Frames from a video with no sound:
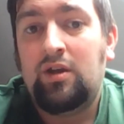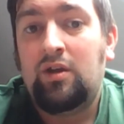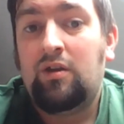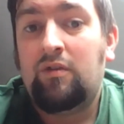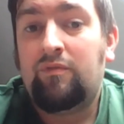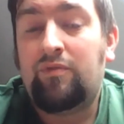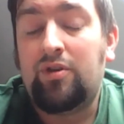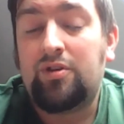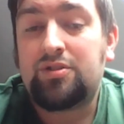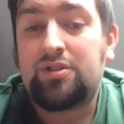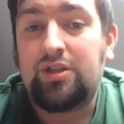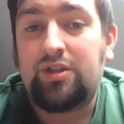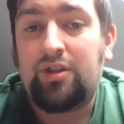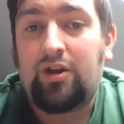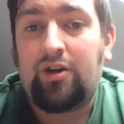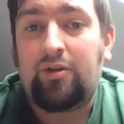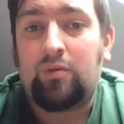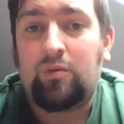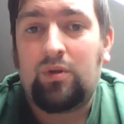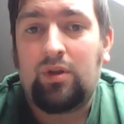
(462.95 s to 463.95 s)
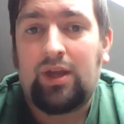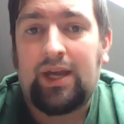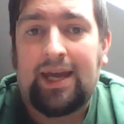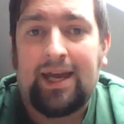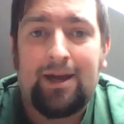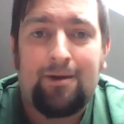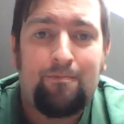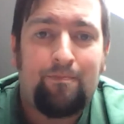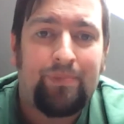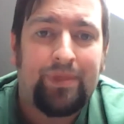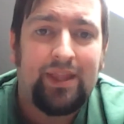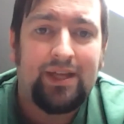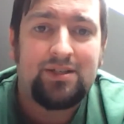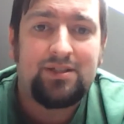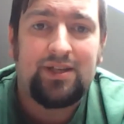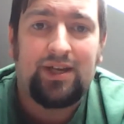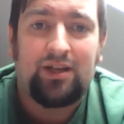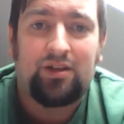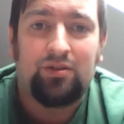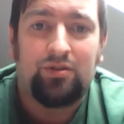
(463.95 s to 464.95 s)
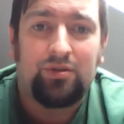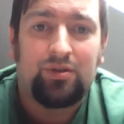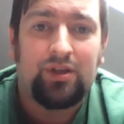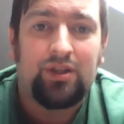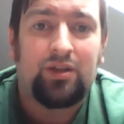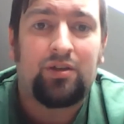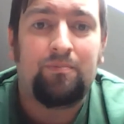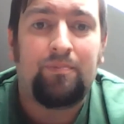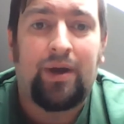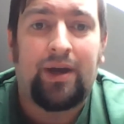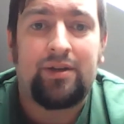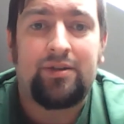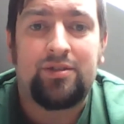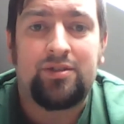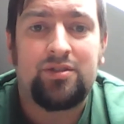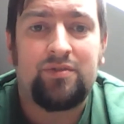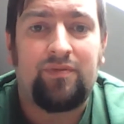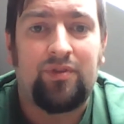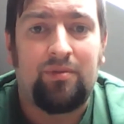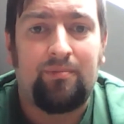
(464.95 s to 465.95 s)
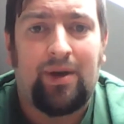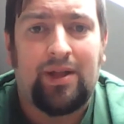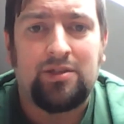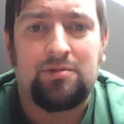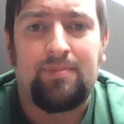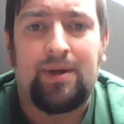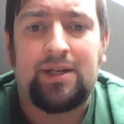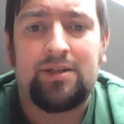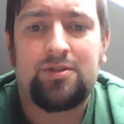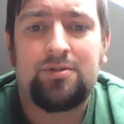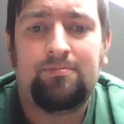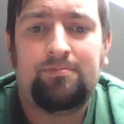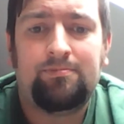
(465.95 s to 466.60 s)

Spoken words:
Firstly, though, let's take a look at the competitors for the men's match.